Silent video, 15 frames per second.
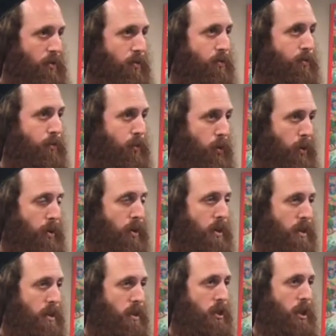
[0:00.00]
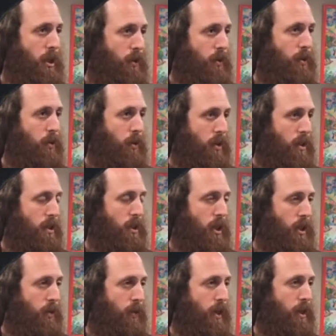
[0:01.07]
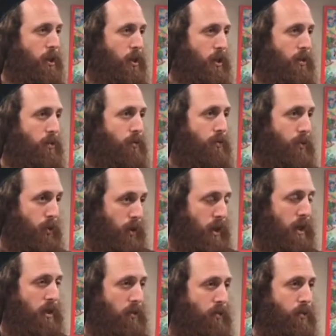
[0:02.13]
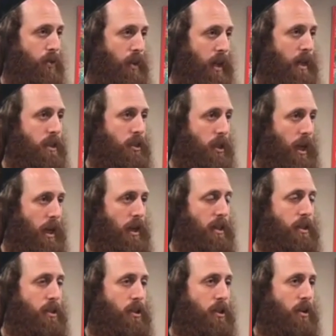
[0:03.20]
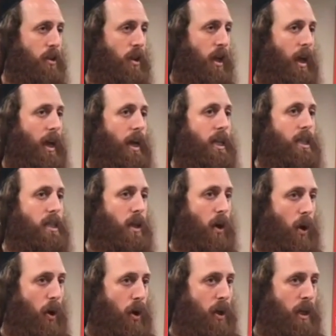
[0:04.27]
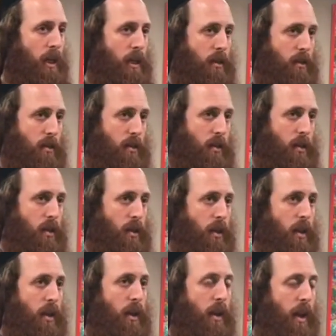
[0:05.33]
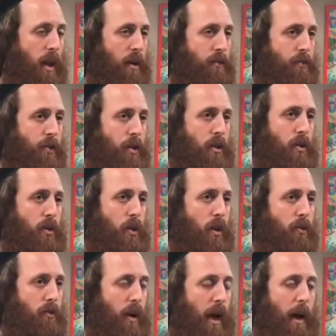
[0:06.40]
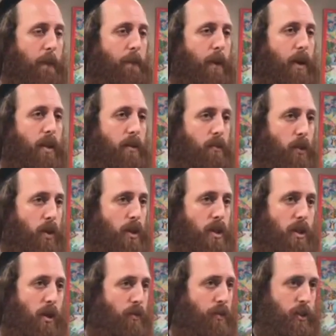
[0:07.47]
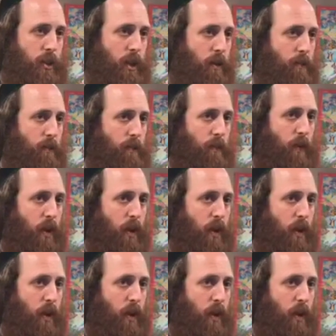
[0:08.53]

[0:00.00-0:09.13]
for this generation, for that challenge, it's only never to give up on the mercy of Hashem.